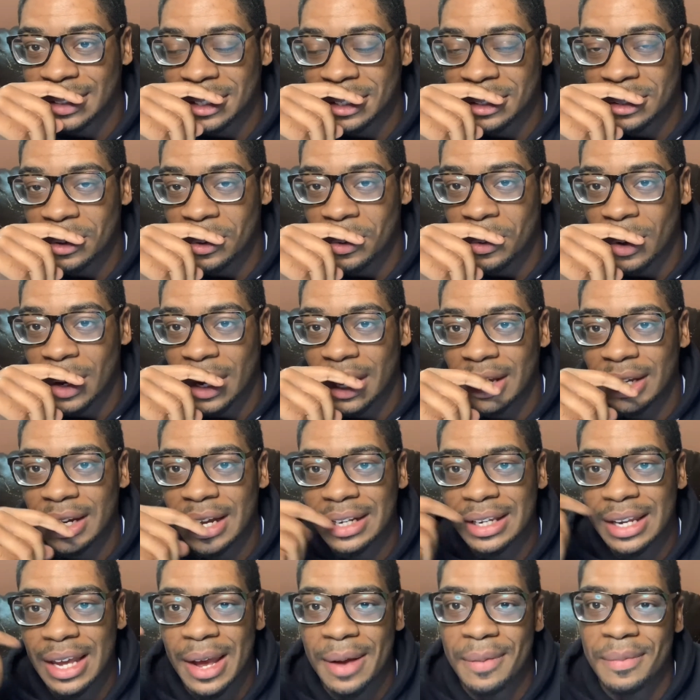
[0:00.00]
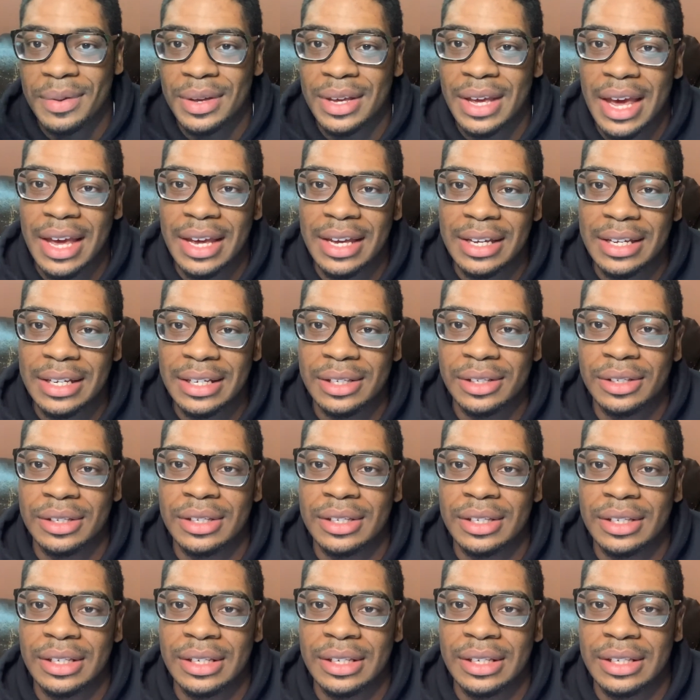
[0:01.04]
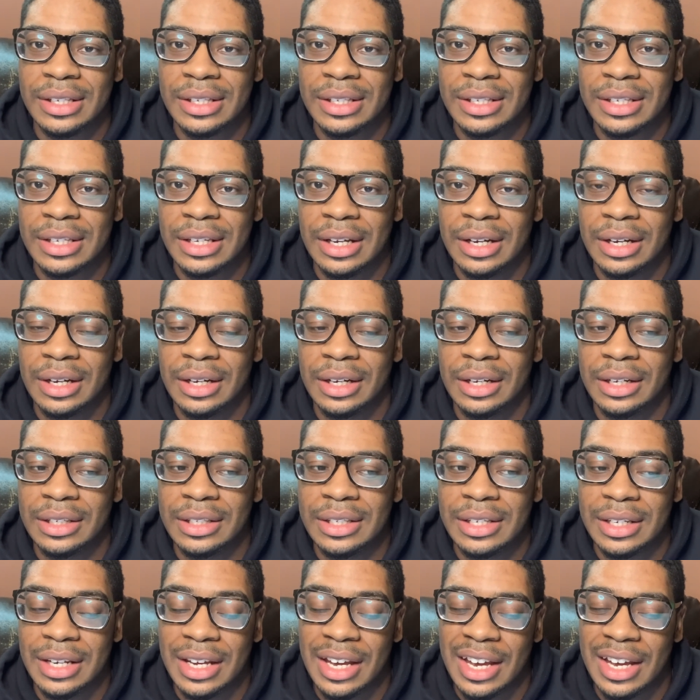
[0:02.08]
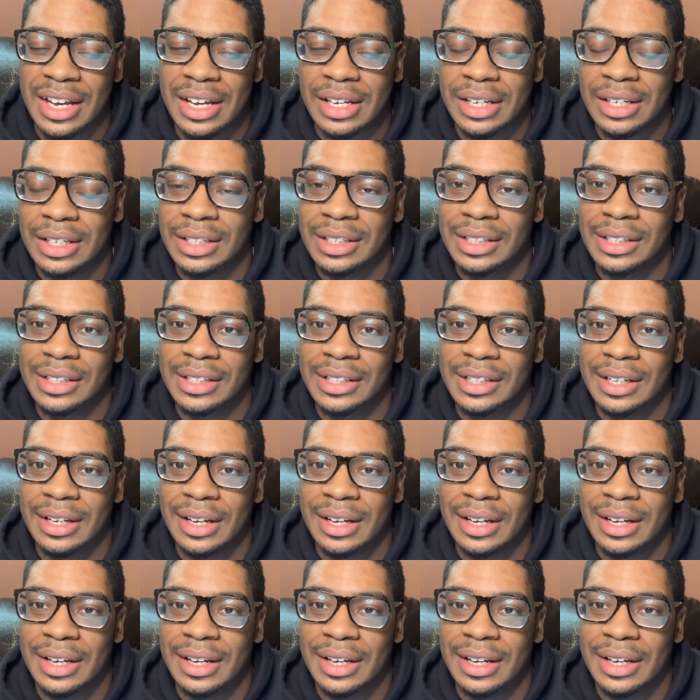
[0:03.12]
the way that the N B A is uh, today,